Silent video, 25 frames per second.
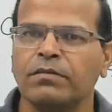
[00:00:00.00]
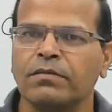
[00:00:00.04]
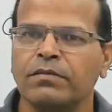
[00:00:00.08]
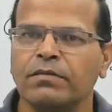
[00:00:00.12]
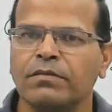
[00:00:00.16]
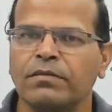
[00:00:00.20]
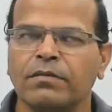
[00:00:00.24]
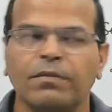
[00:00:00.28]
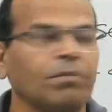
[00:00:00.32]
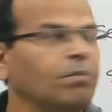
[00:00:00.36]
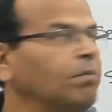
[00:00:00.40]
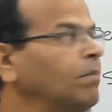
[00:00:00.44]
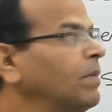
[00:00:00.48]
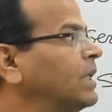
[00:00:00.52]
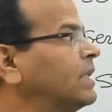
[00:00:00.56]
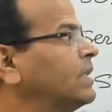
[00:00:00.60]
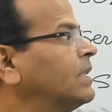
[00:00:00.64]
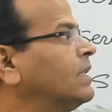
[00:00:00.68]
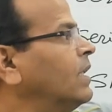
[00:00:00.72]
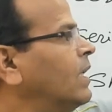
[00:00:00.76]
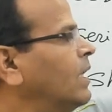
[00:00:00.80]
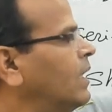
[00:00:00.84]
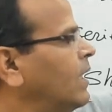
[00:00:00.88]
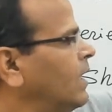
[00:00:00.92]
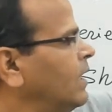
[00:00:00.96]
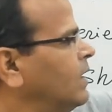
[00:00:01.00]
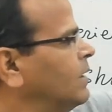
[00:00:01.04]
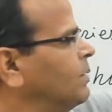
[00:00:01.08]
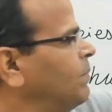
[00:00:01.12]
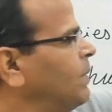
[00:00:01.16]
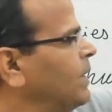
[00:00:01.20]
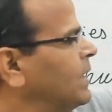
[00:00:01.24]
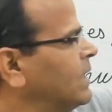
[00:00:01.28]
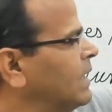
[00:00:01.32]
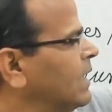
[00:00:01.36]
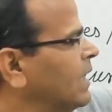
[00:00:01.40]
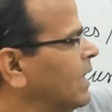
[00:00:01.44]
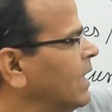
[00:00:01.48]
Mixer is
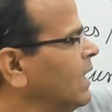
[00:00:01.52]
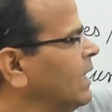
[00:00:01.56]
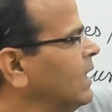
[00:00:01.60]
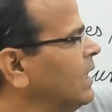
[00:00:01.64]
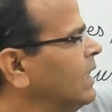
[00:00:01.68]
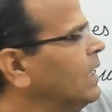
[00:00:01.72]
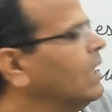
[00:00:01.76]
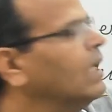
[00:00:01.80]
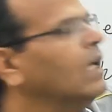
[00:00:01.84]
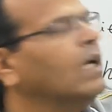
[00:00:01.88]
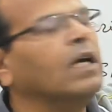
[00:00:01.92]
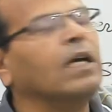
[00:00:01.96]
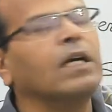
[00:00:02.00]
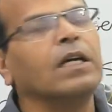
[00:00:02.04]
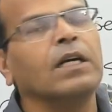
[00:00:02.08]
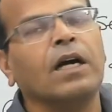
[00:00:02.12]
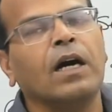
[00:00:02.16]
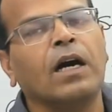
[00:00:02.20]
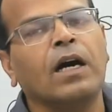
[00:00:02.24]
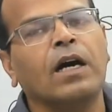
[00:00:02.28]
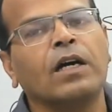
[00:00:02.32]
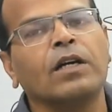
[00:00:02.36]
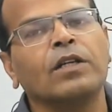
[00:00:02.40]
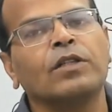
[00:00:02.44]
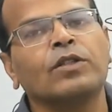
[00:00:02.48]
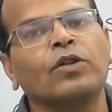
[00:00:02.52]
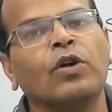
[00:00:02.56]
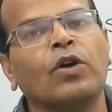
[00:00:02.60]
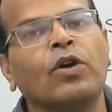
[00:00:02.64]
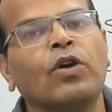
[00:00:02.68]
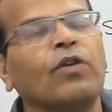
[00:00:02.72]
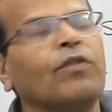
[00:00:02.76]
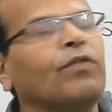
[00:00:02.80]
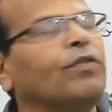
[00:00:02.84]
basically sort of,